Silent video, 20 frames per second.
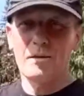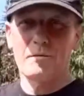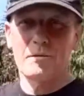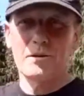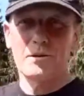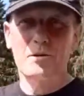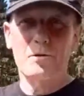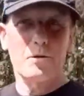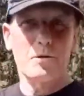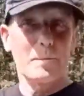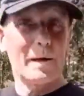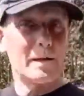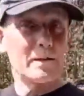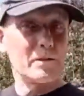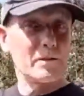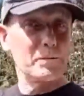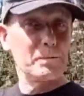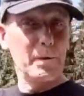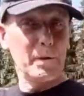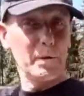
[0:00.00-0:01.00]
I want to talk about
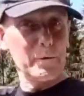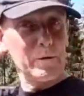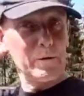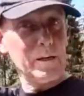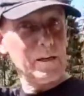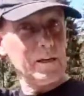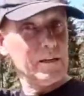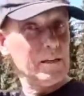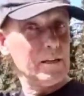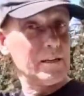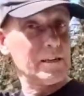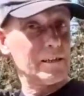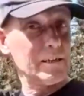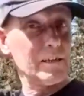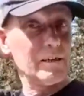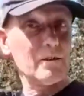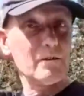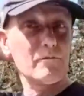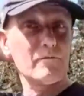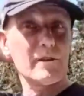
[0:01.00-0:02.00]
spooking. I had a
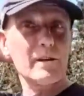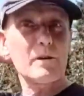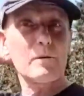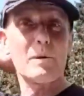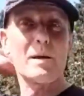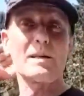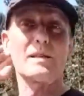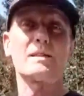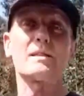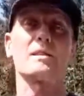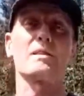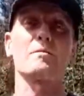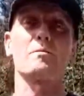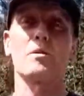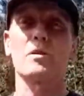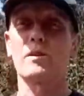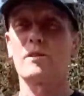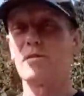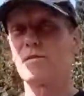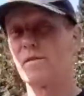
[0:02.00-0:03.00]
little request in
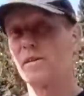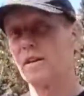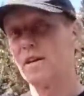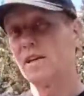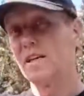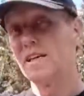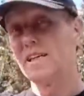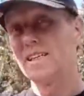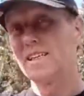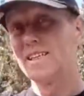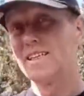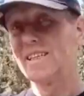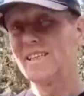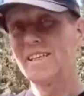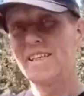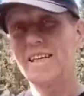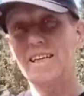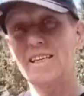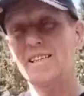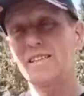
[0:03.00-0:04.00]
one of
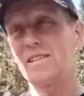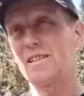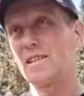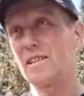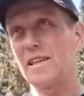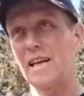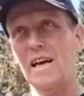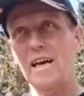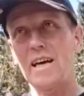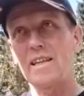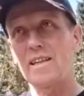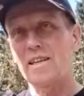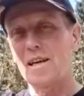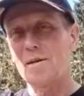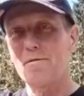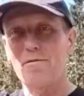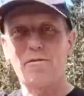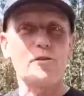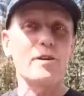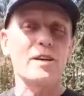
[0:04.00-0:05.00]
the day
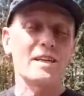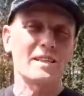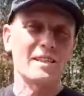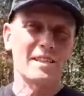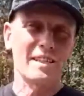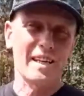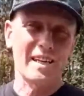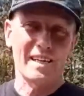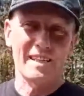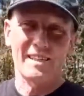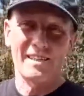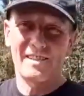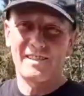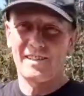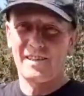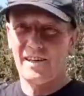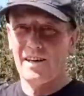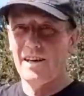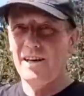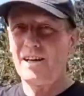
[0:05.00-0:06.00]
before yesterday's
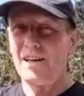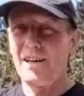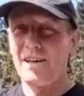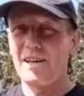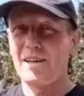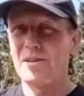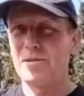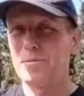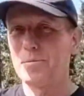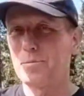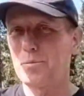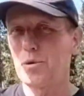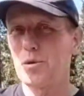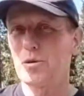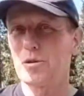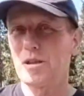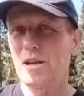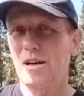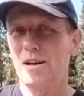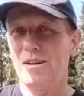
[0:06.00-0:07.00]

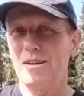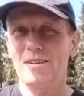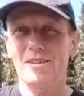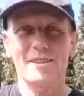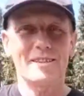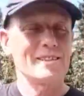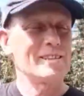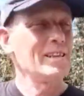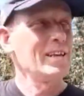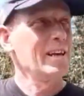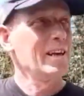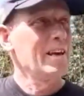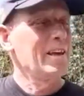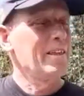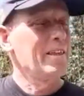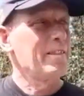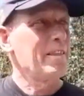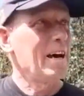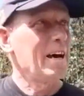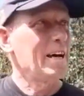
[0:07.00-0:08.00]
broadcast
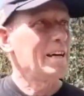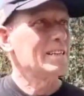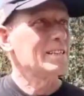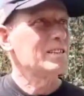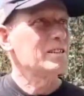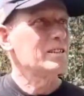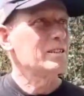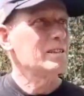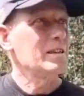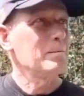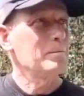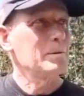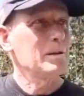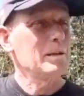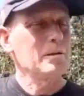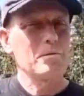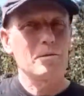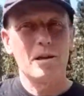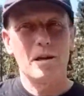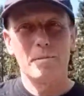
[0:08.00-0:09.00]
that somebody
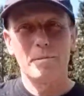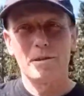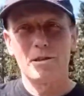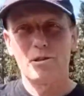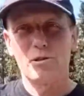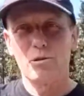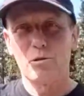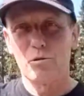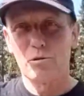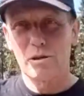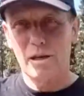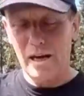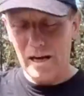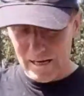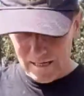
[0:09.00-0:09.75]
would like me to talk a